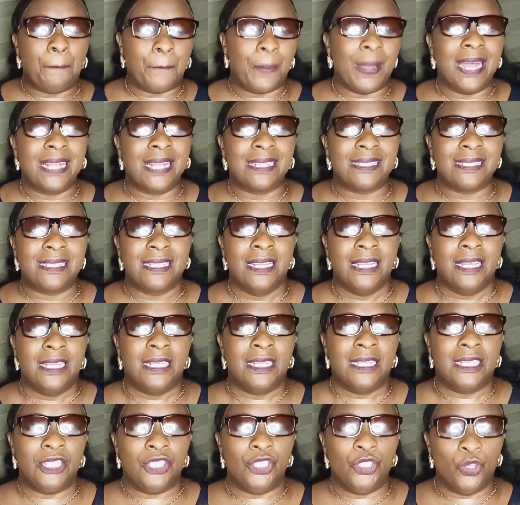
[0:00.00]
parts,
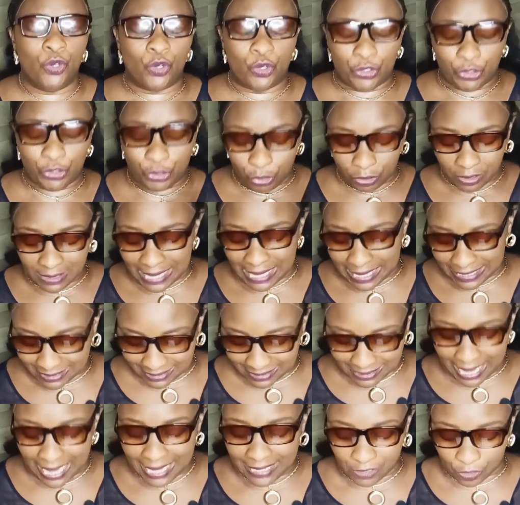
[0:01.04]
those are
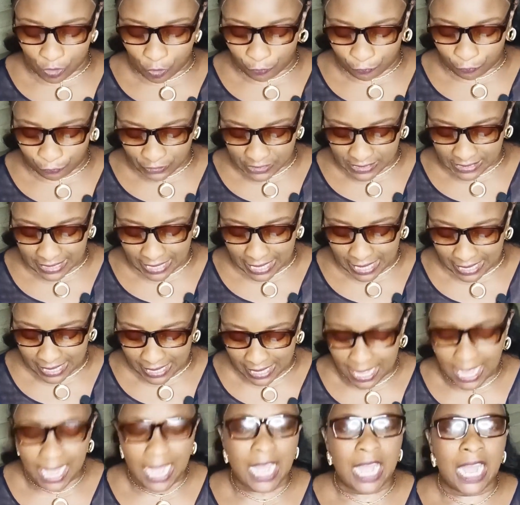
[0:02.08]
signs of
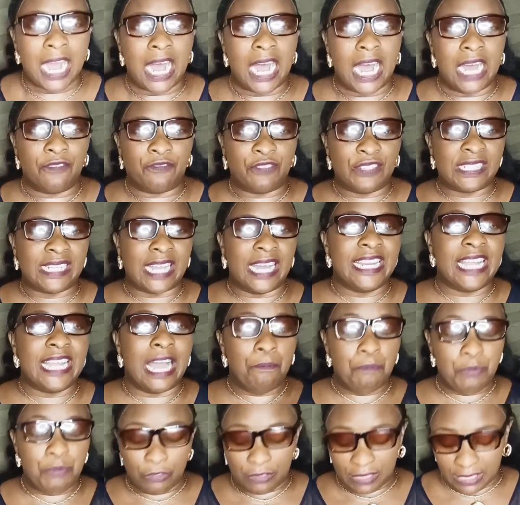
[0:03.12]
physically
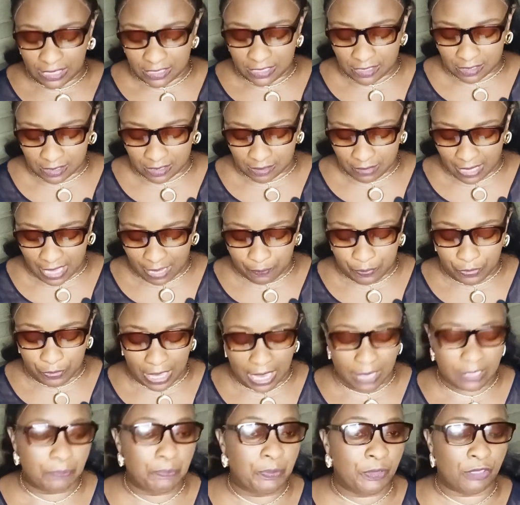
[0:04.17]

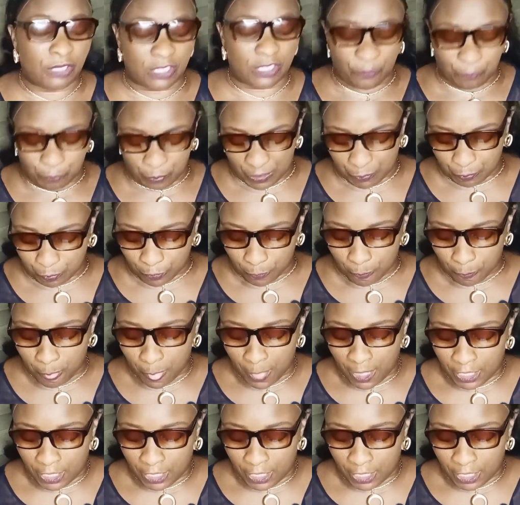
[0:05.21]
abusive people.